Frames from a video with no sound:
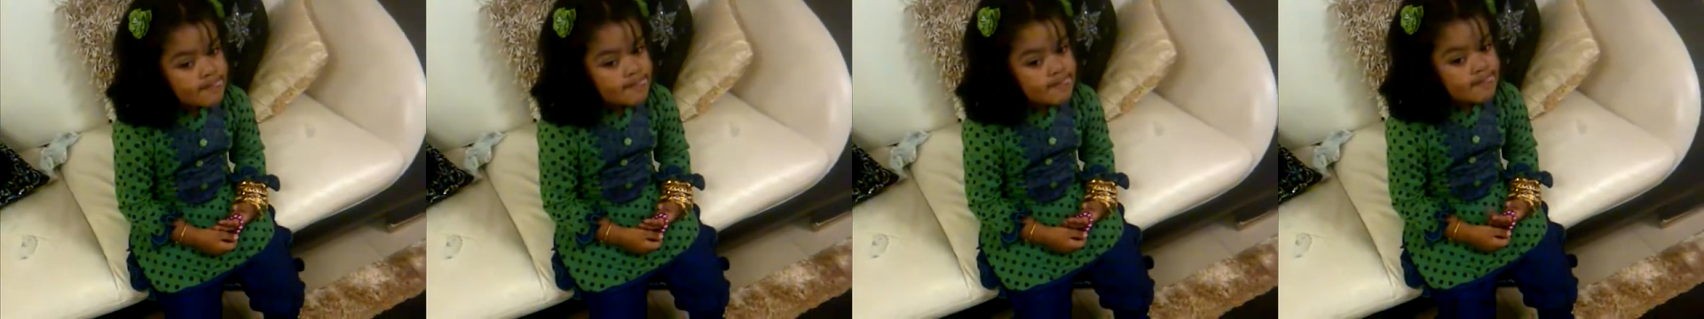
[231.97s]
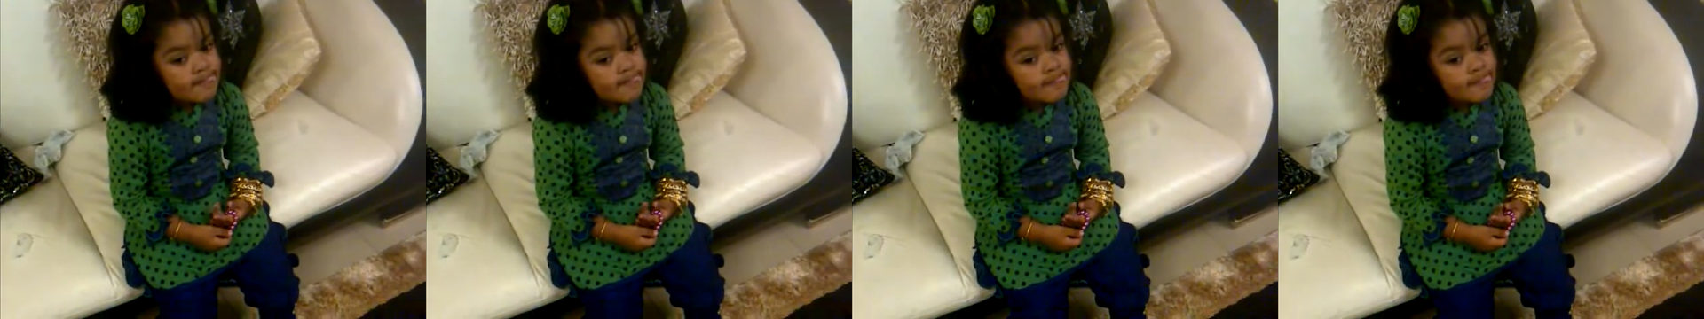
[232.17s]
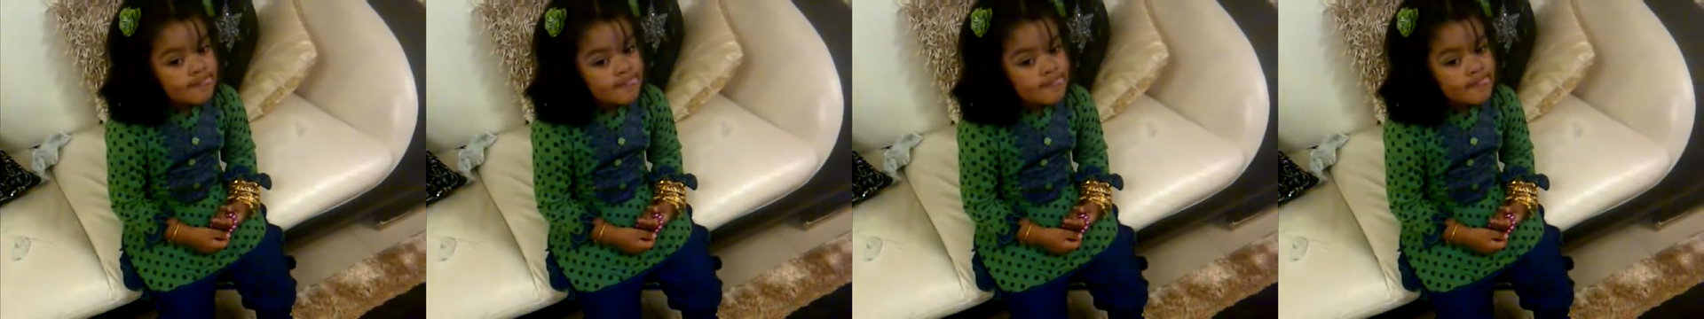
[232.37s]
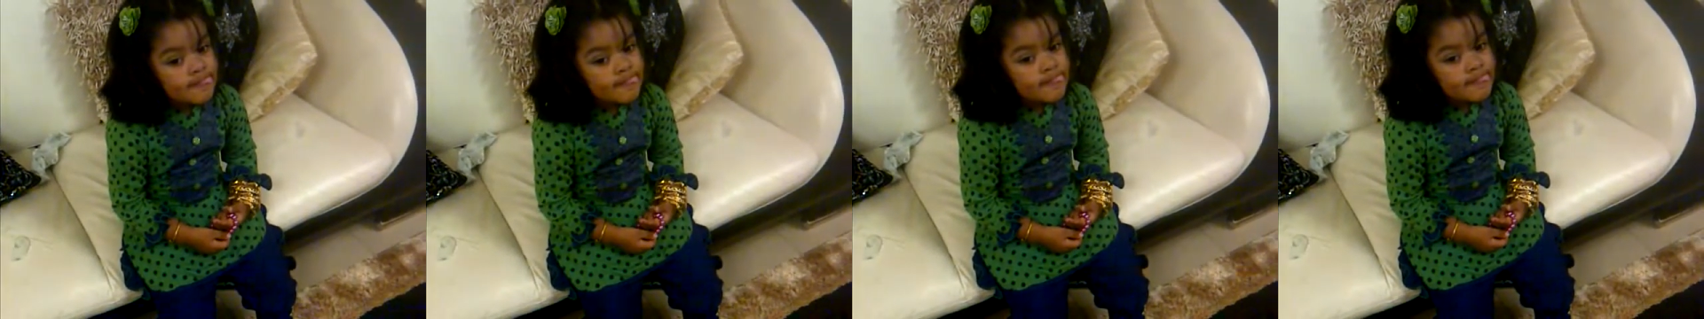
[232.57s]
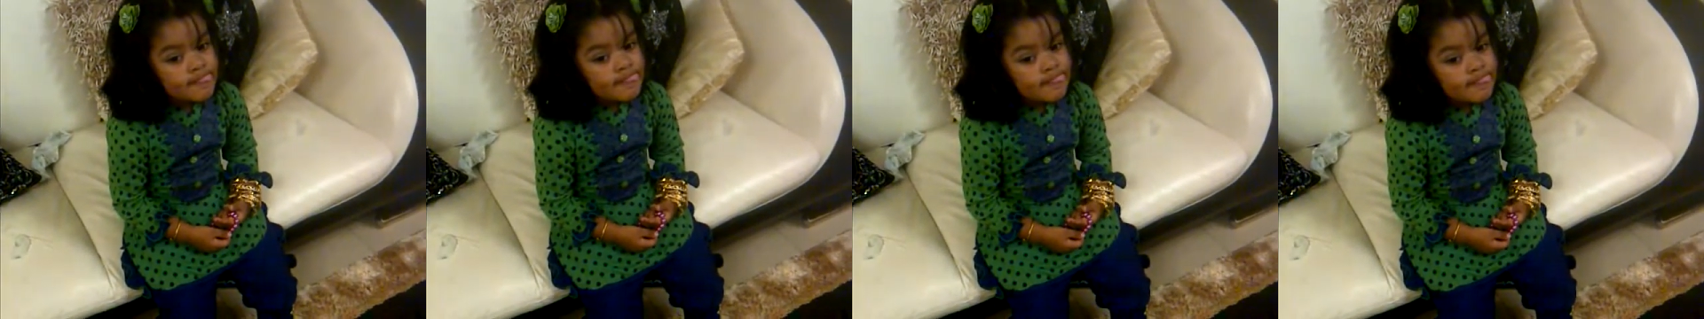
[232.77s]

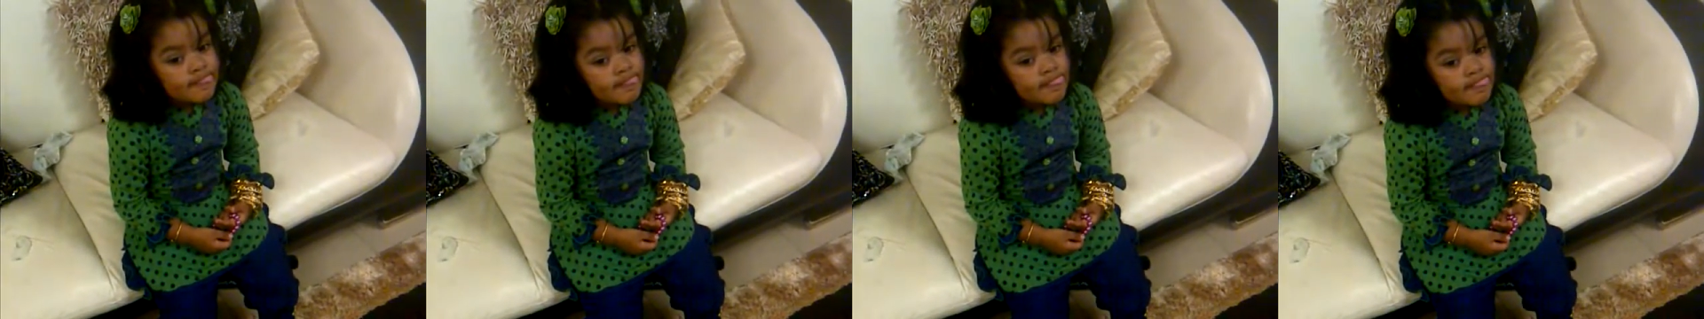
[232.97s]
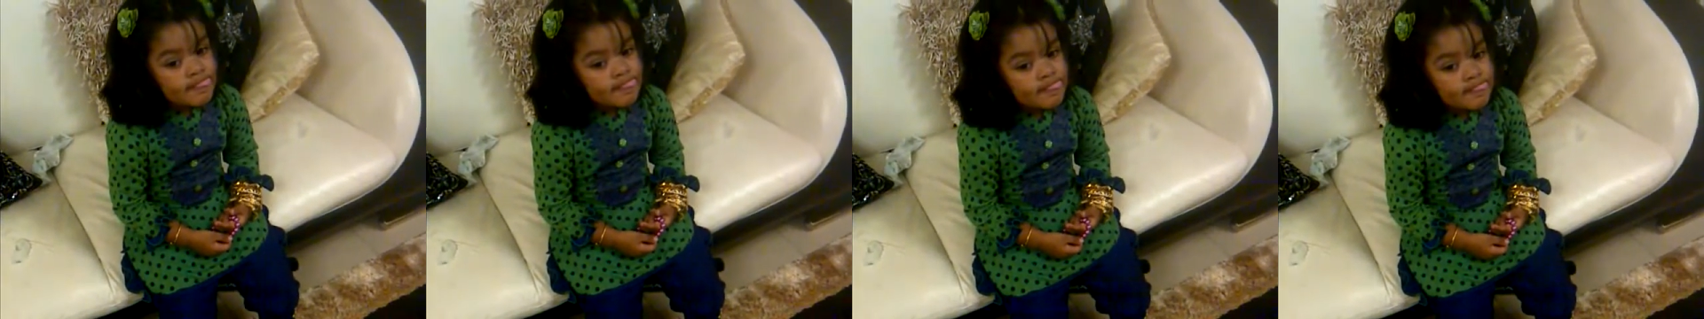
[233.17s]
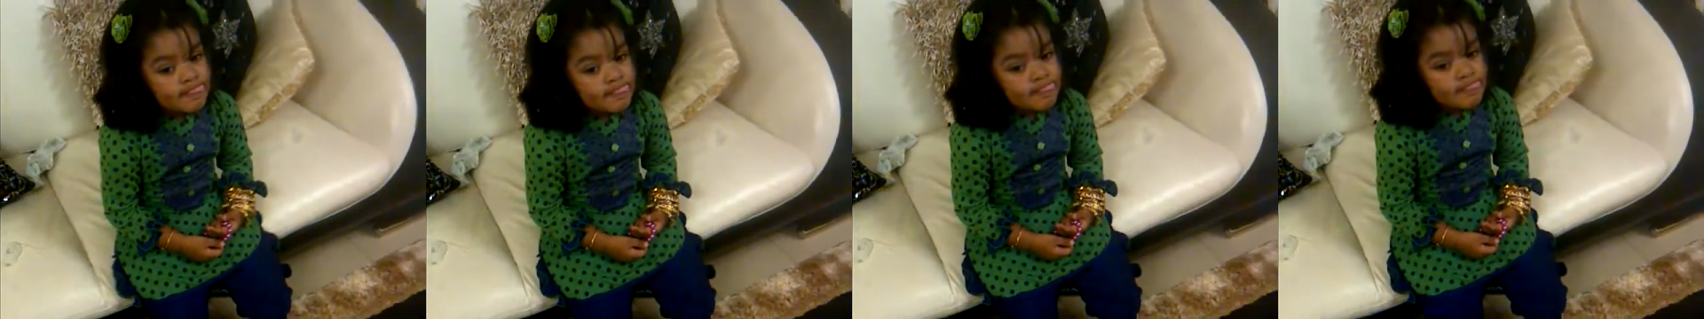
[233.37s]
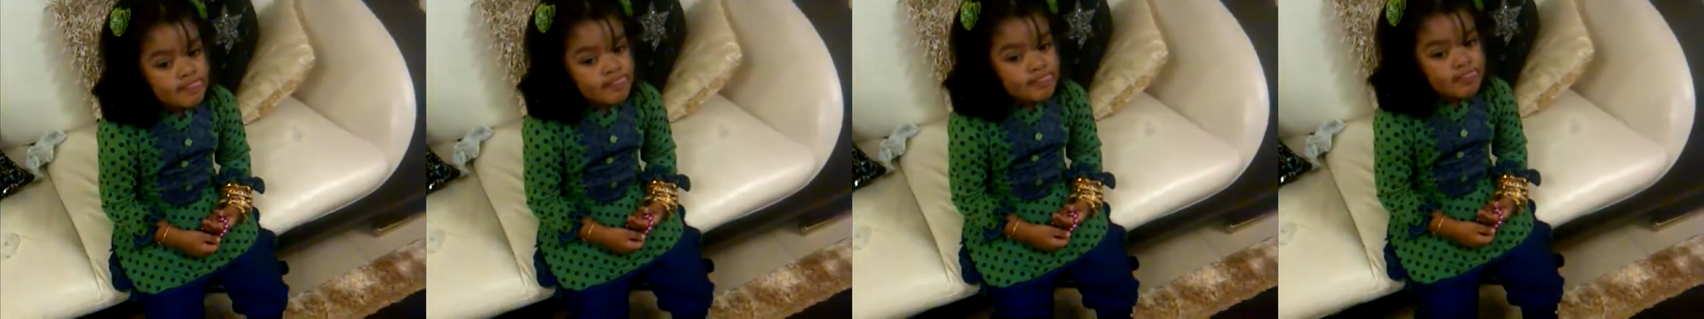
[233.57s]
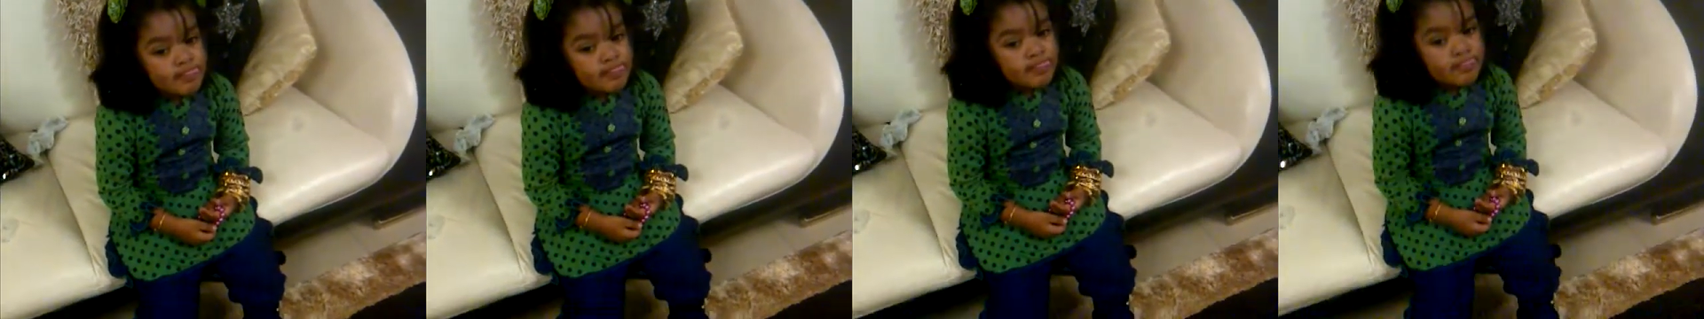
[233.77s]

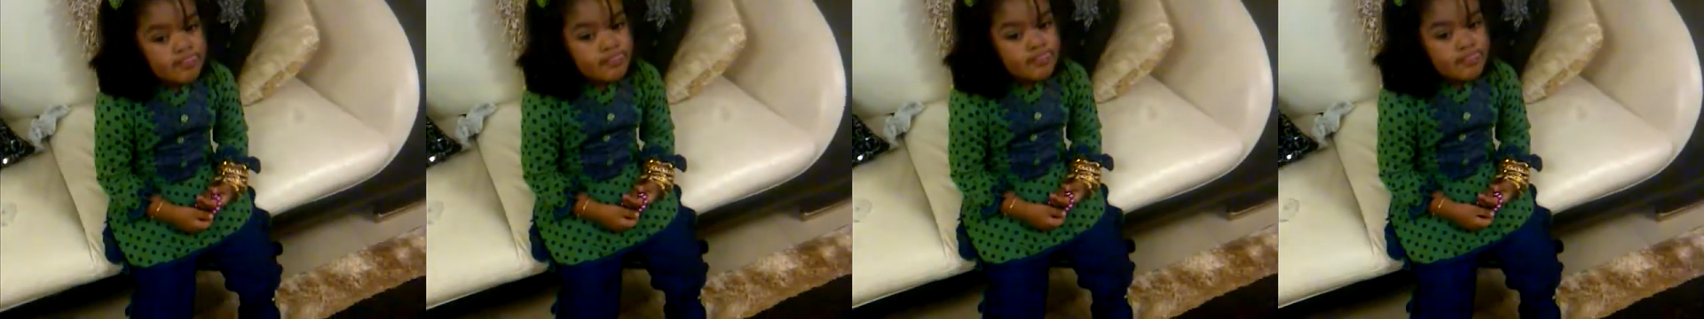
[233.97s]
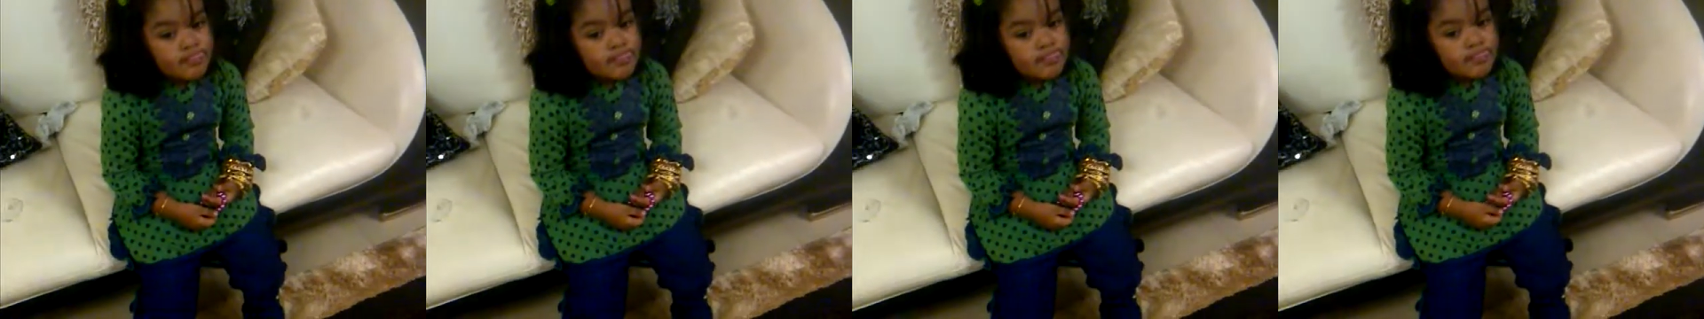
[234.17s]
[no speech]